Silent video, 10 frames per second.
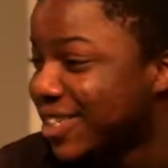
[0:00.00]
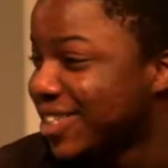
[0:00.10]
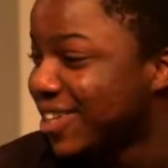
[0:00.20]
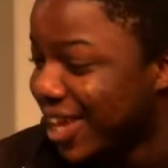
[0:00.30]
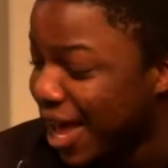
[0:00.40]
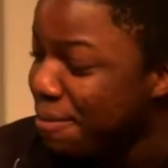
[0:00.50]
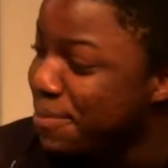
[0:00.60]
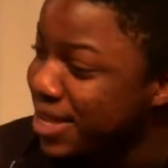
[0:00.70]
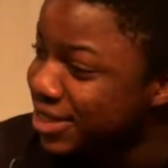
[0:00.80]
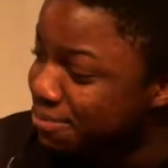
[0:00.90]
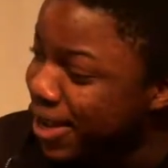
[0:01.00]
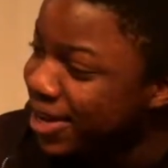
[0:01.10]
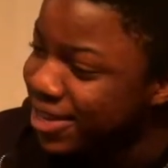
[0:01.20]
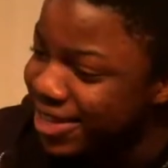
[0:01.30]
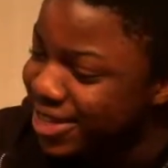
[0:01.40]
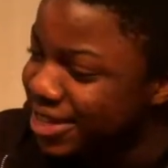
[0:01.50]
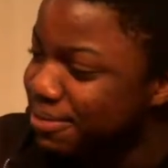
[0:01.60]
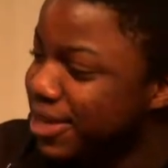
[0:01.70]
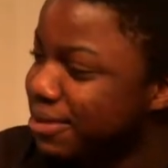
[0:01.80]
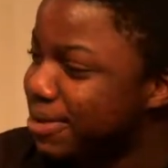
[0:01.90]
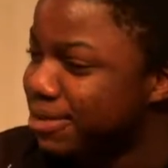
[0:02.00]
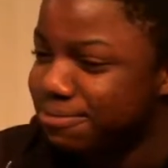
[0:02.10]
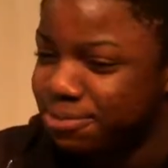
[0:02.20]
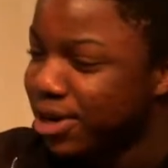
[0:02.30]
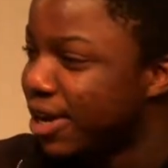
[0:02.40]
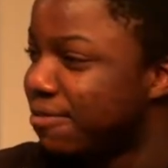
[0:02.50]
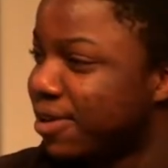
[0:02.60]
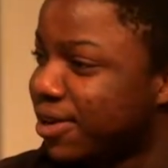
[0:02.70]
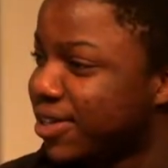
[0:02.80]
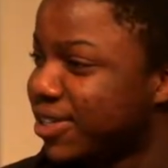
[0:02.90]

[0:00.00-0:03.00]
as each other. Happy is better than WWE, whatever.